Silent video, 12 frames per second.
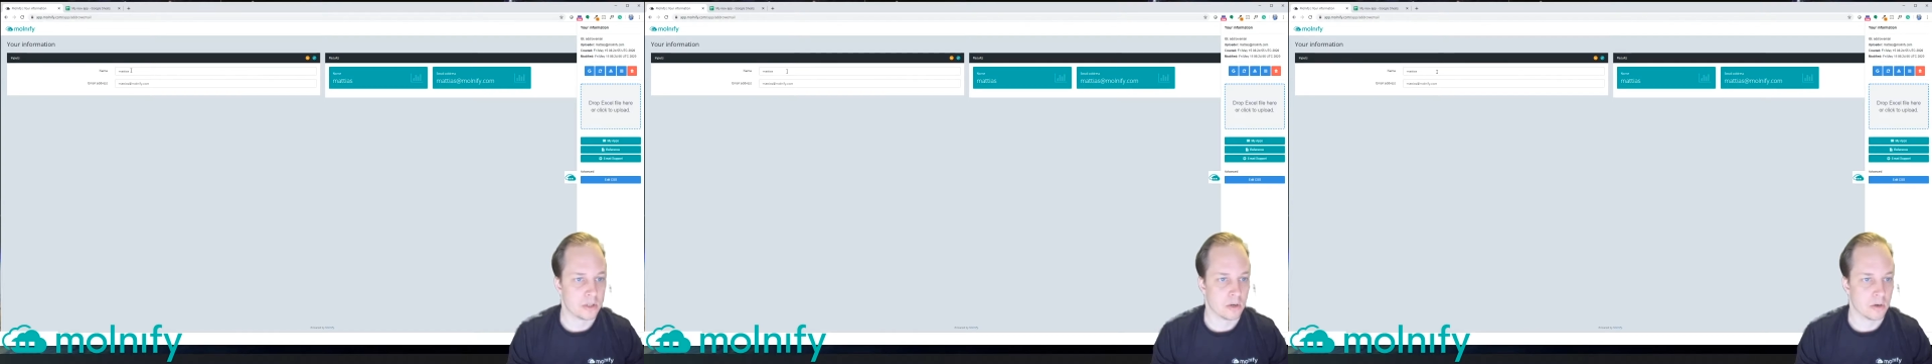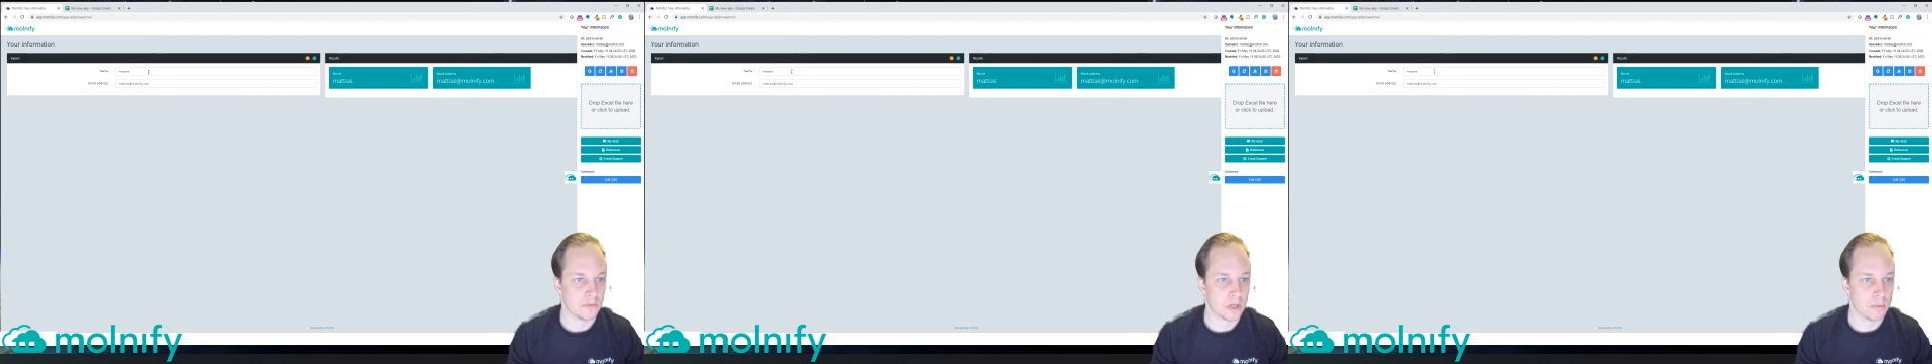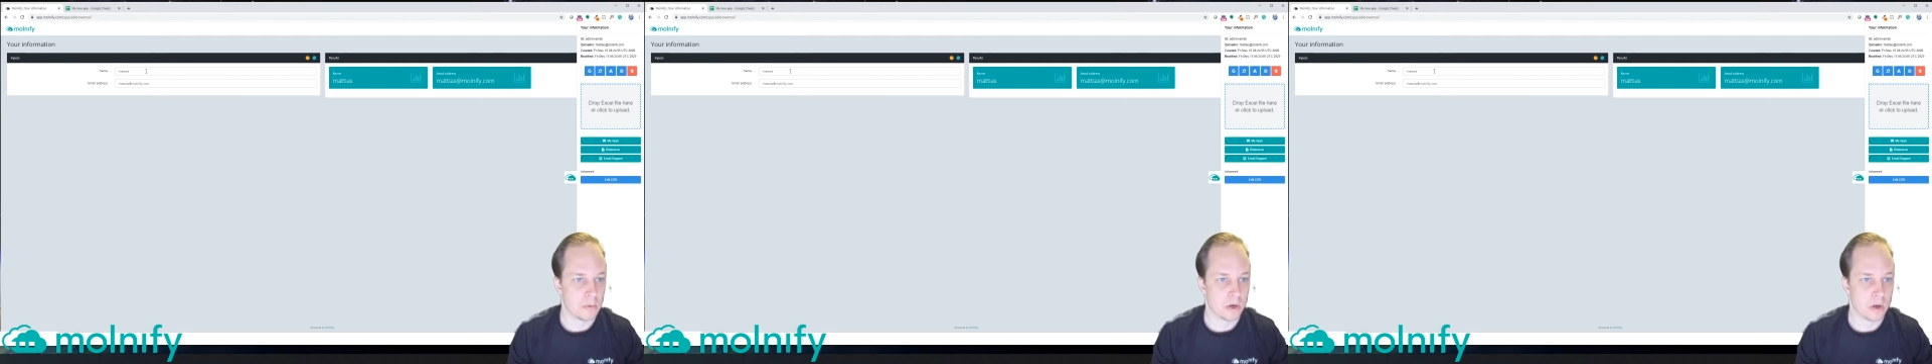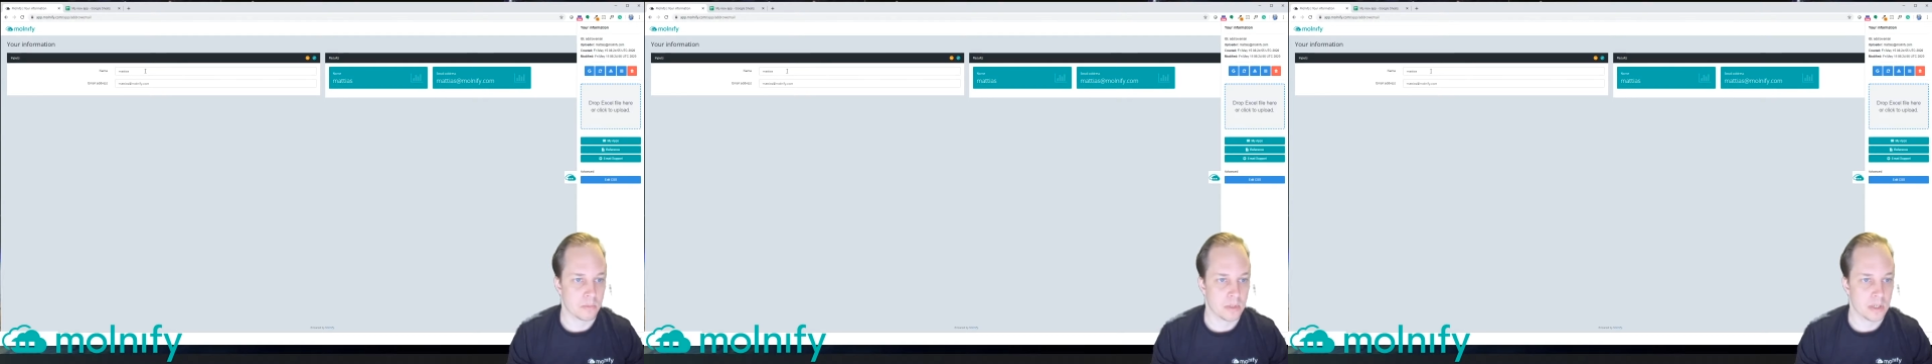So if
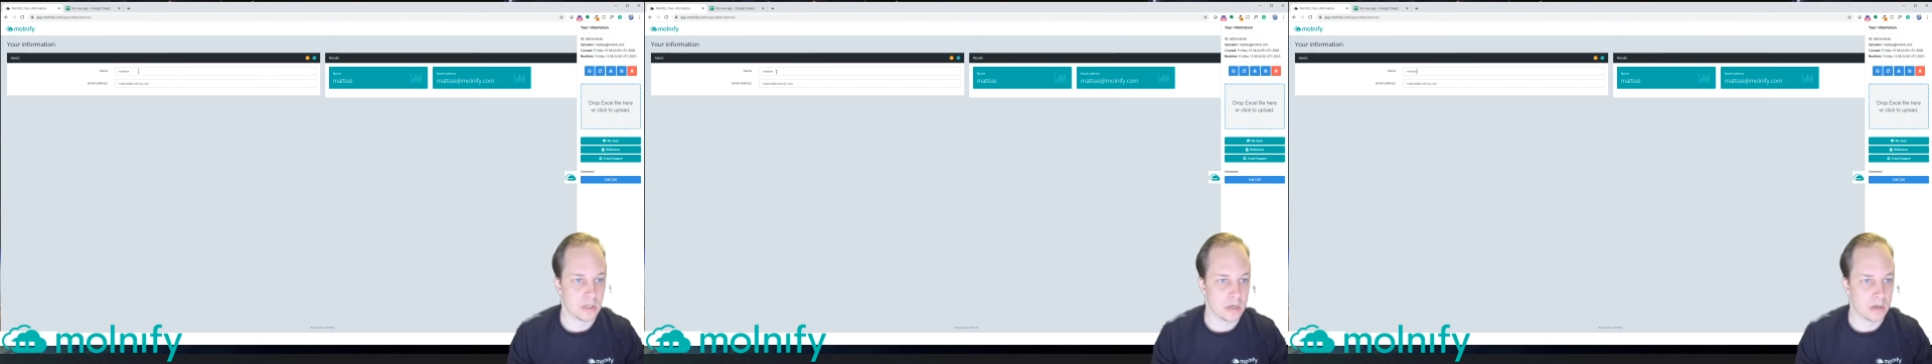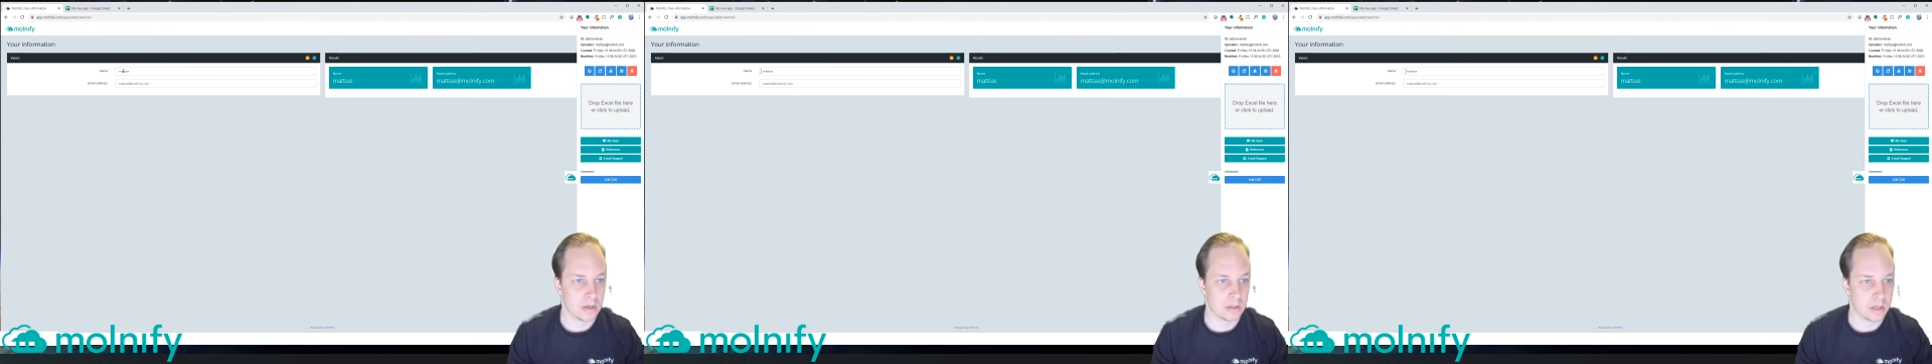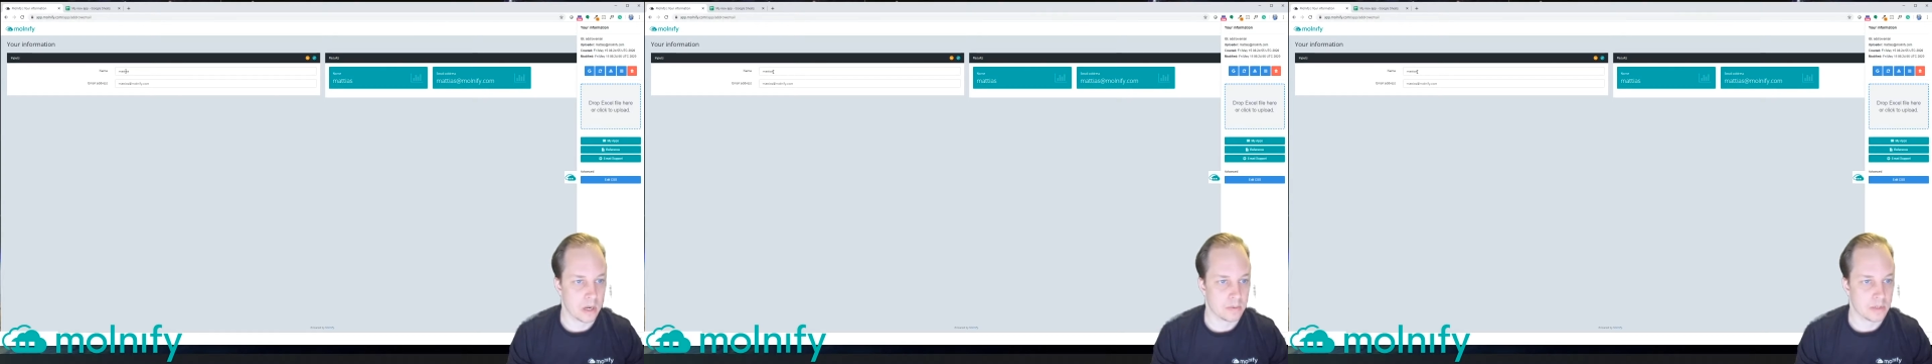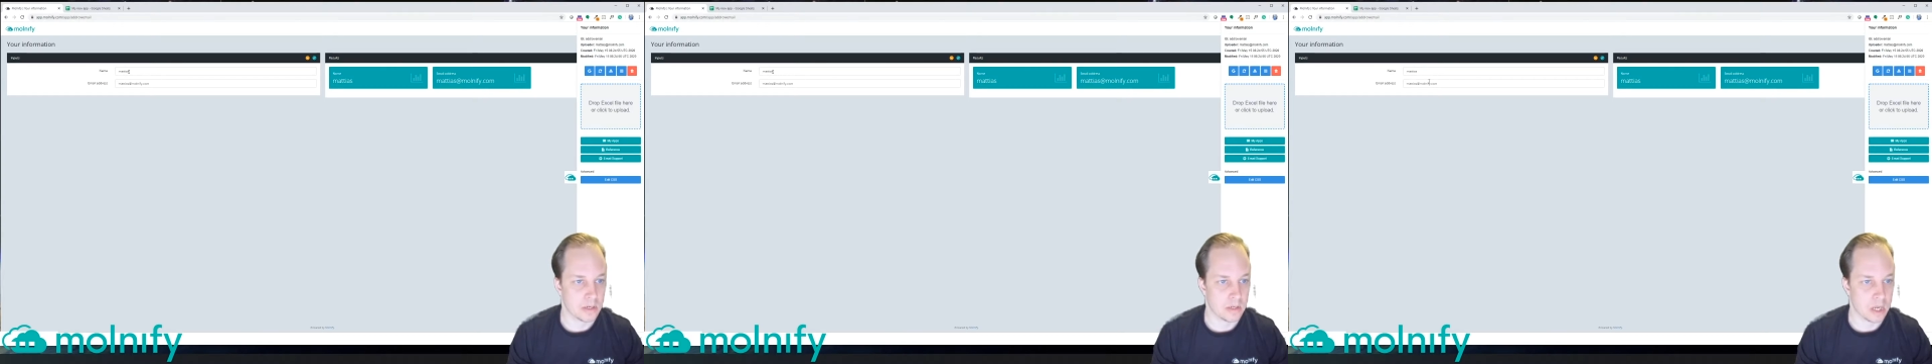someone comes in here and
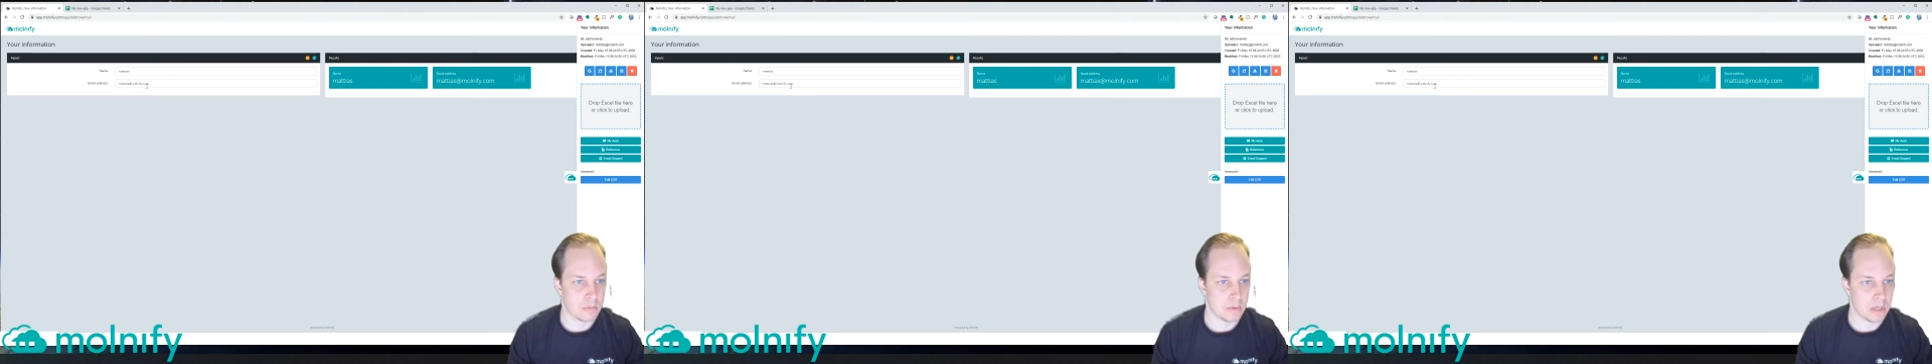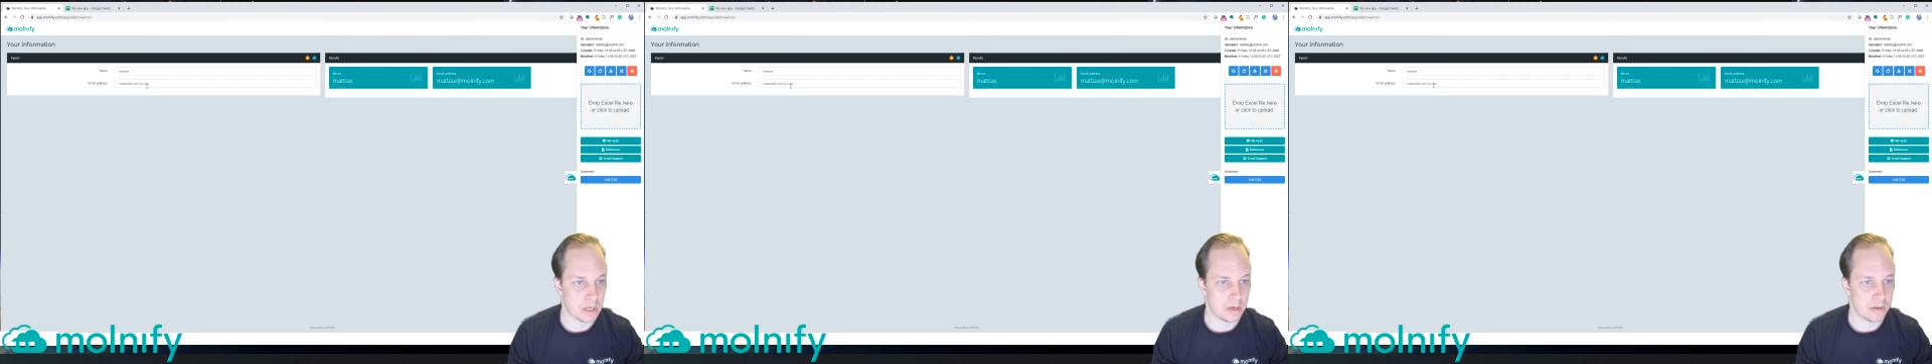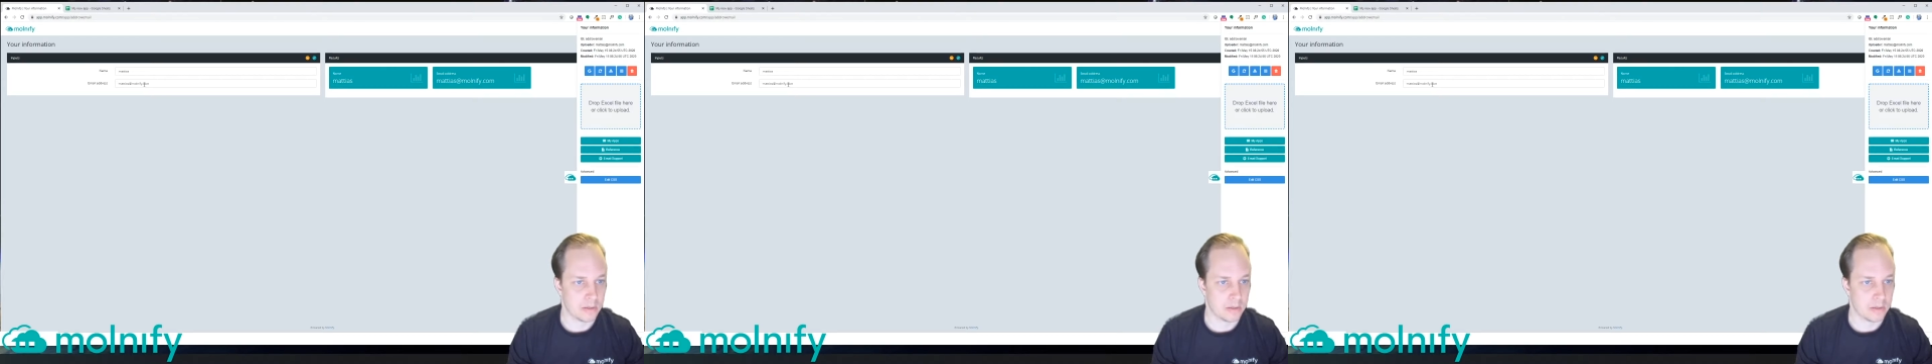types their name and